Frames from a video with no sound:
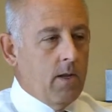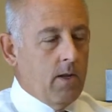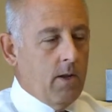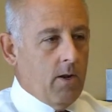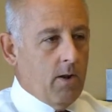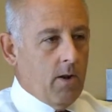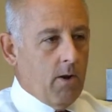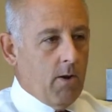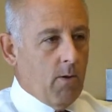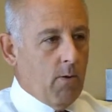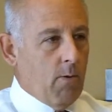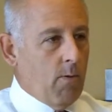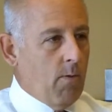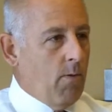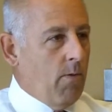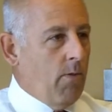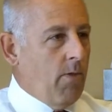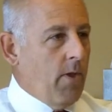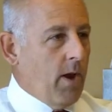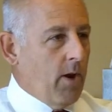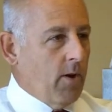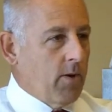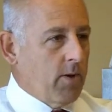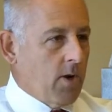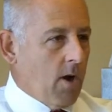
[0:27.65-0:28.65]
you know,
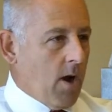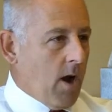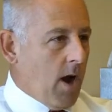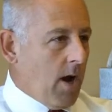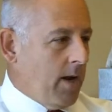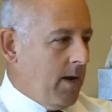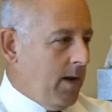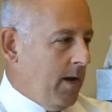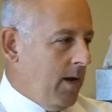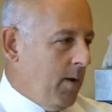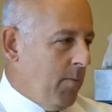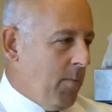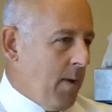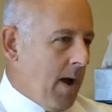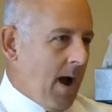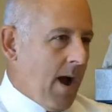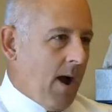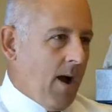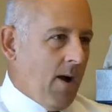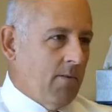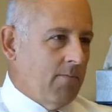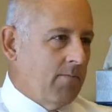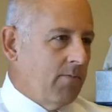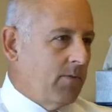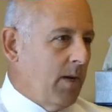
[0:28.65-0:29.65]
they're talking
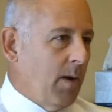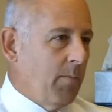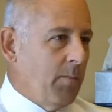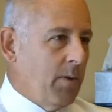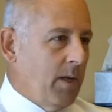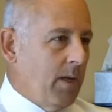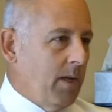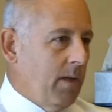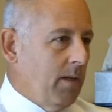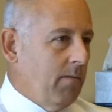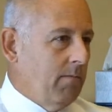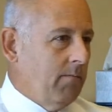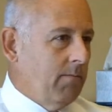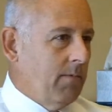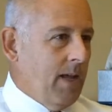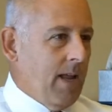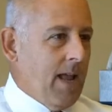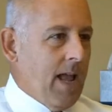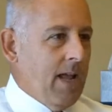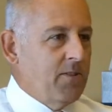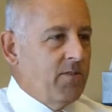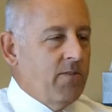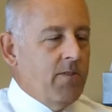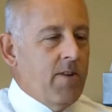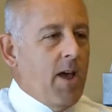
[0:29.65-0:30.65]
about something
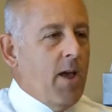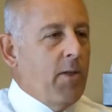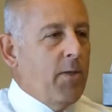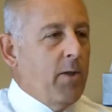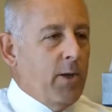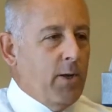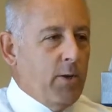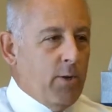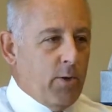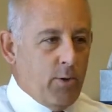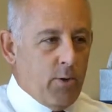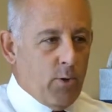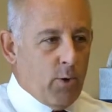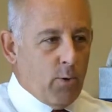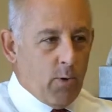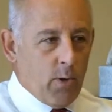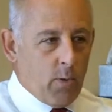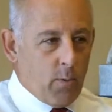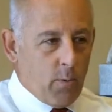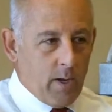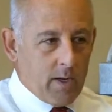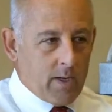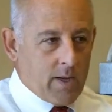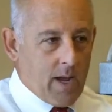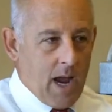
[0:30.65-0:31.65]
that has nothing to do
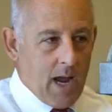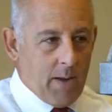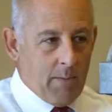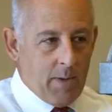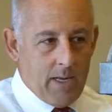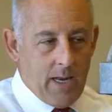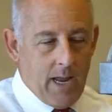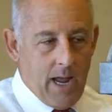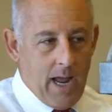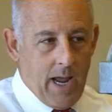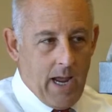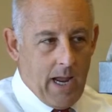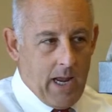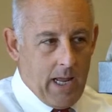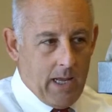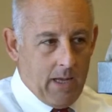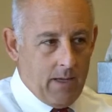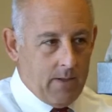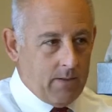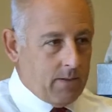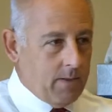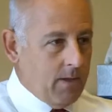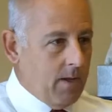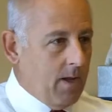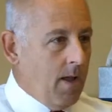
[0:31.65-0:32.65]
with what time of day it
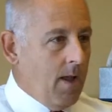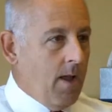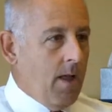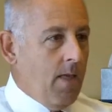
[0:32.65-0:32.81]
is